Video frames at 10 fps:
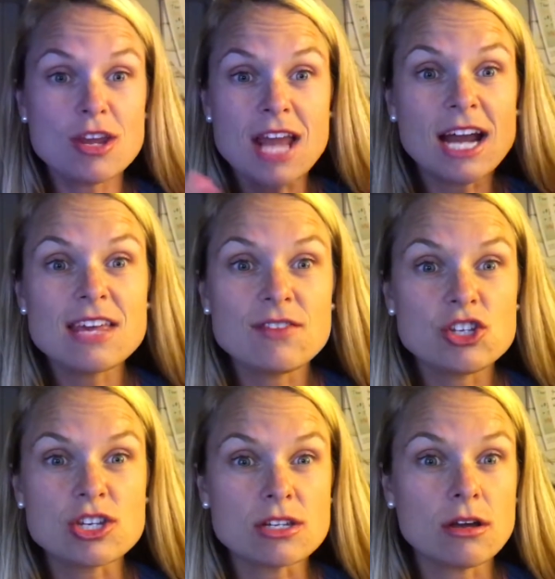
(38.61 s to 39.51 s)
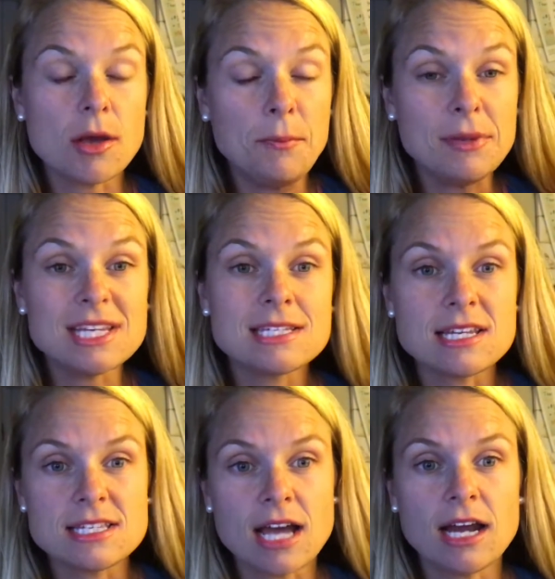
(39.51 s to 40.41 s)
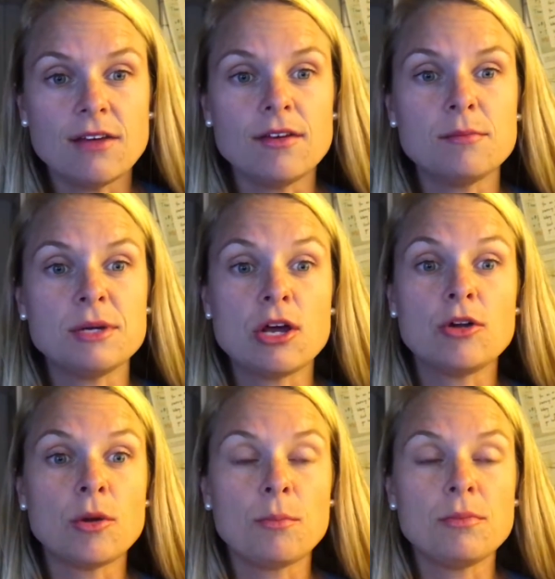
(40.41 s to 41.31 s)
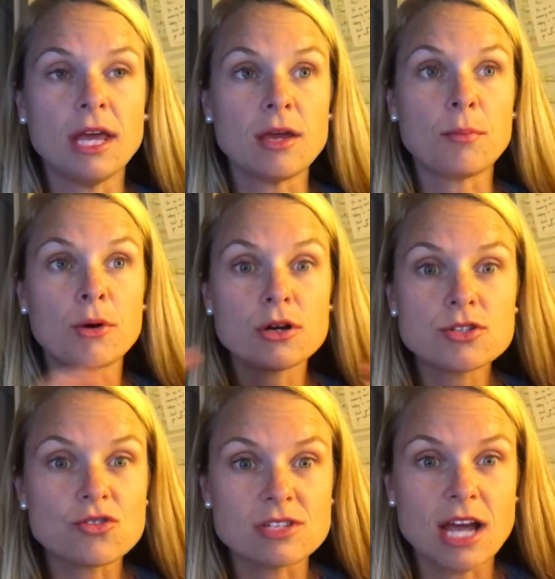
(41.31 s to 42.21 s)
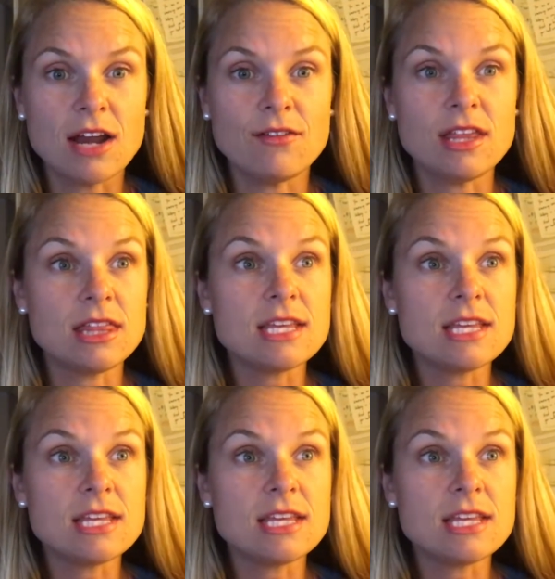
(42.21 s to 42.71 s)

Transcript: not even just a business side of it, but on a like a personal side of it.